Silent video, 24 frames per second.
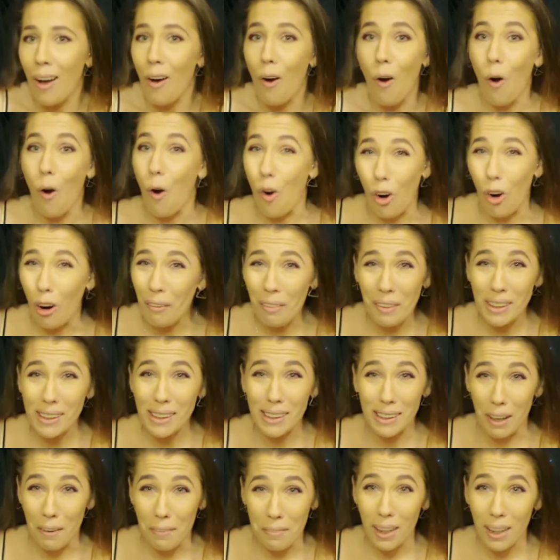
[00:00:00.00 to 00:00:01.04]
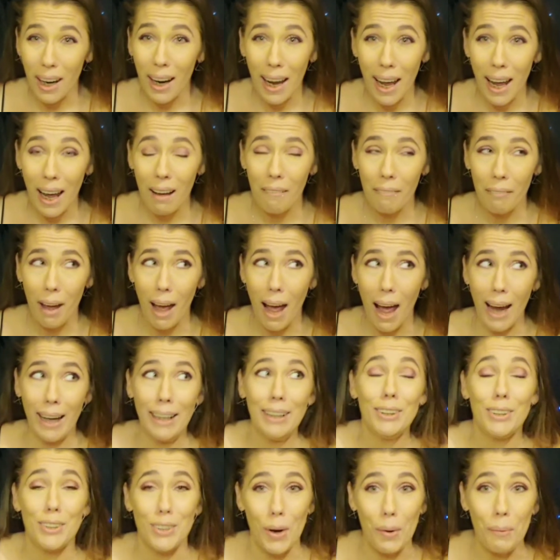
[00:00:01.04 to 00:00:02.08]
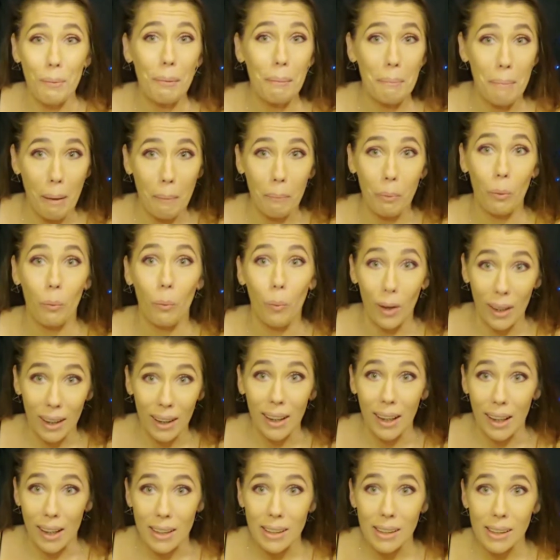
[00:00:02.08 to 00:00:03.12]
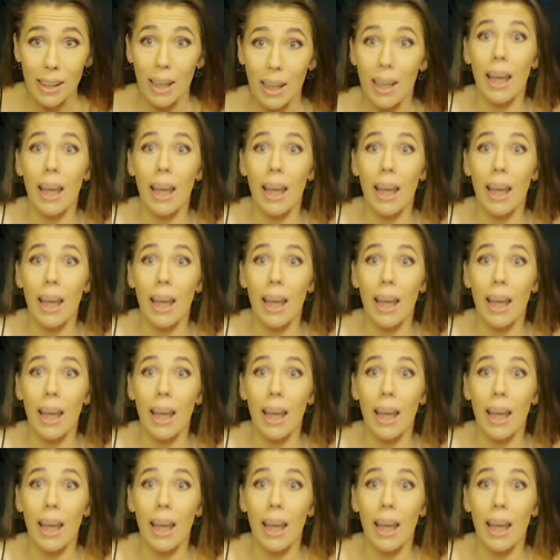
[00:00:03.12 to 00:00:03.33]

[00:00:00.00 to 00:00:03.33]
all this stuff that I have, I don't remember what it is,